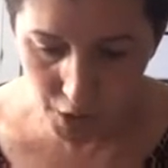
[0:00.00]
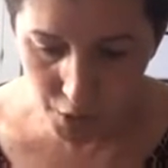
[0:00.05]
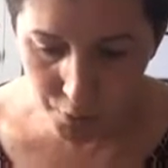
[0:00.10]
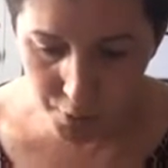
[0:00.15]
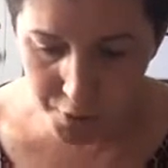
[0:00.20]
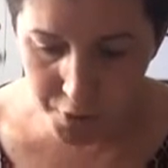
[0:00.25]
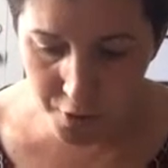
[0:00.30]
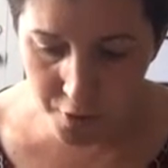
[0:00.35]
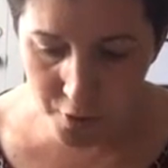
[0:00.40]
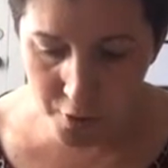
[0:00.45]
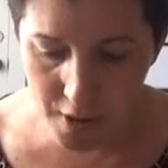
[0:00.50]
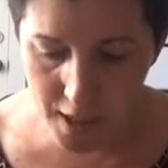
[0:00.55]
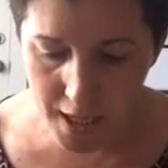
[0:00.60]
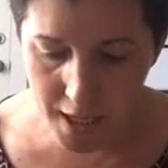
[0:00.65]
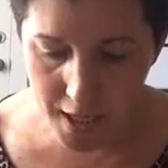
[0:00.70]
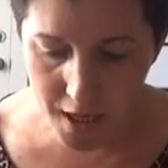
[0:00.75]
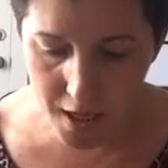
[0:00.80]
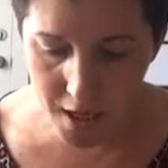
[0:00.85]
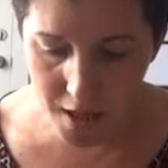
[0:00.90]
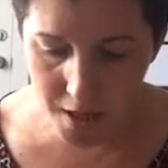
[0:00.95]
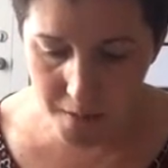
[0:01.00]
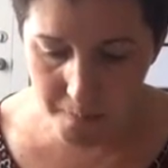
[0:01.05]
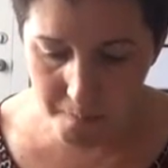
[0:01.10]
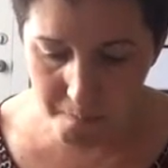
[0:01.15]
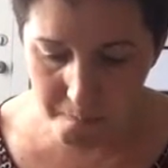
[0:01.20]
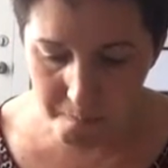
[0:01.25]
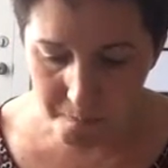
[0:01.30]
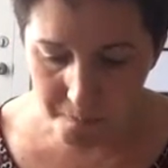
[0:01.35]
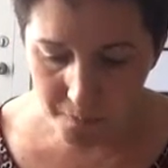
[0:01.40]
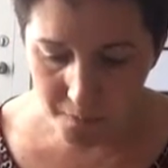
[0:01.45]
Also,
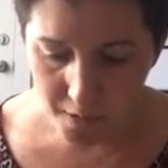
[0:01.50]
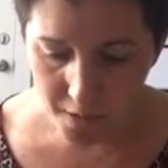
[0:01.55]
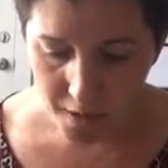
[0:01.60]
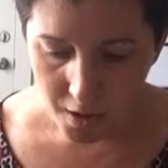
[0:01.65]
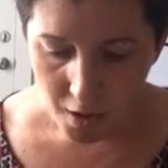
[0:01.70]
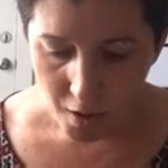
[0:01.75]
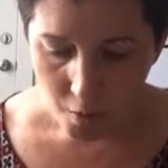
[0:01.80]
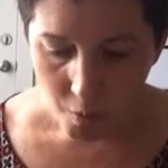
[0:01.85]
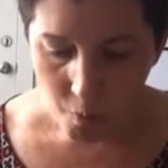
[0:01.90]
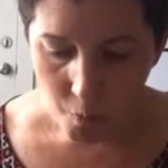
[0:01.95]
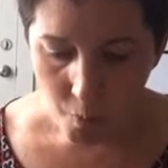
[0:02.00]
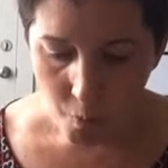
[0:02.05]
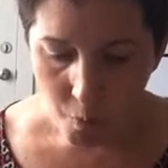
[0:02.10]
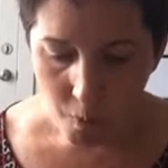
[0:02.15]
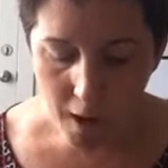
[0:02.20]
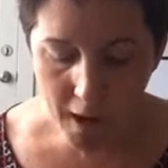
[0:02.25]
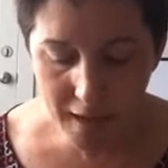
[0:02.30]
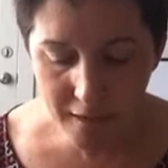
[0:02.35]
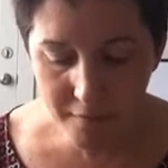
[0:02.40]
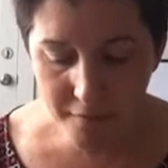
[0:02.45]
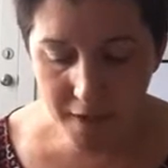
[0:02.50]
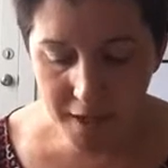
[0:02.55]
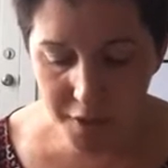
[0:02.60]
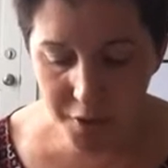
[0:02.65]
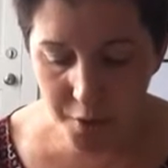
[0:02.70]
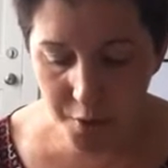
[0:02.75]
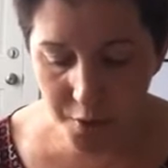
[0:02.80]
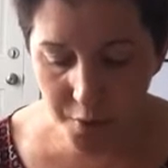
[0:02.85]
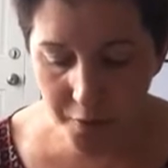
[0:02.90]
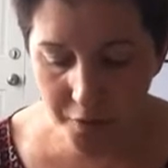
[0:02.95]
I
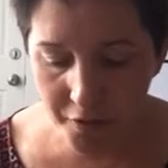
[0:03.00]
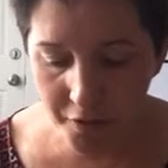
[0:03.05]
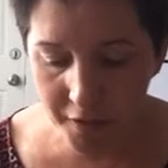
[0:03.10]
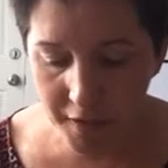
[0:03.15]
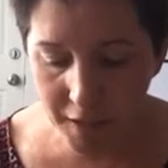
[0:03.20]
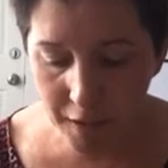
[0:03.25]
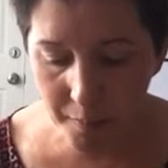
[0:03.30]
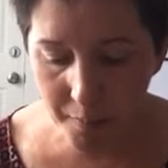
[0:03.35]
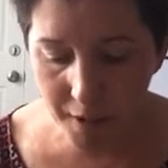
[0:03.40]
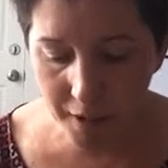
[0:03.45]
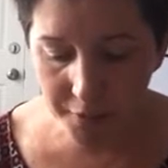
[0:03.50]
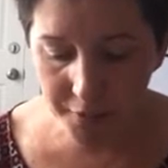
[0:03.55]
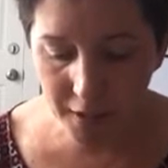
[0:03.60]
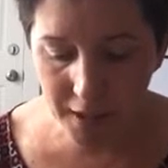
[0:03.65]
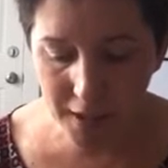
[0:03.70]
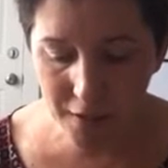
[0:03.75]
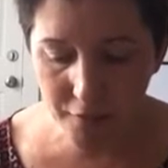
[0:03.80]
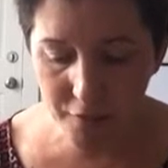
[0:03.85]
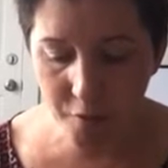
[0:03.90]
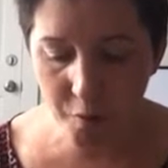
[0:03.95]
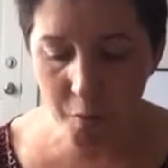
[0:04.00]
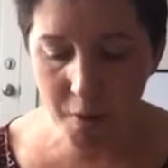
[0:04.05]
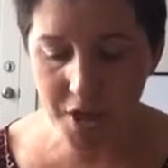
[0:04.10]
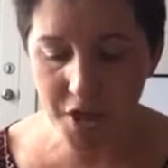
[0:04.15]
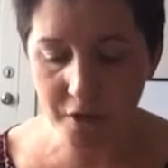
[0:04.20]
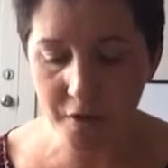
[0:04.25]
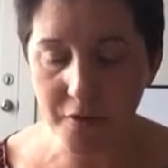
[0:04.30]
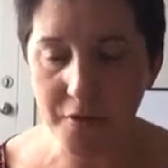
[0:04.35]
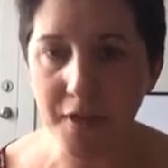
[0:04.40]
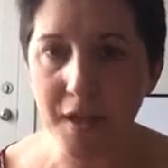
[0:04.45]
invite you to think about, kind of
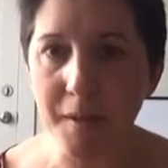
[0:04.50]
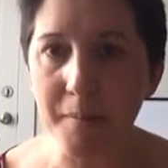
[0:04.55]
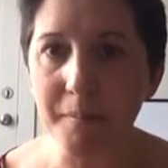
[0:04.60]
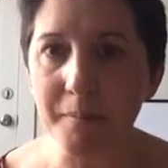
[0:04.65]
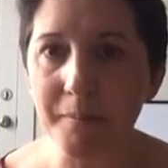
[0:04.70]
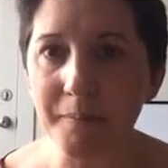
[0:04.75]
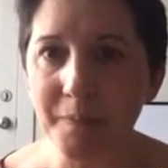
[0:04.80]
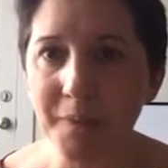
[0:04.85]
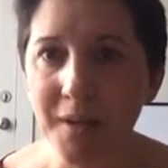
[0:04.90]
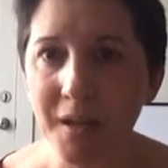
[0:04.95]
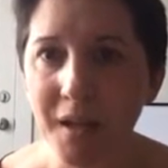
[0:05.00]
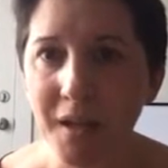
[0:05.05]
question them.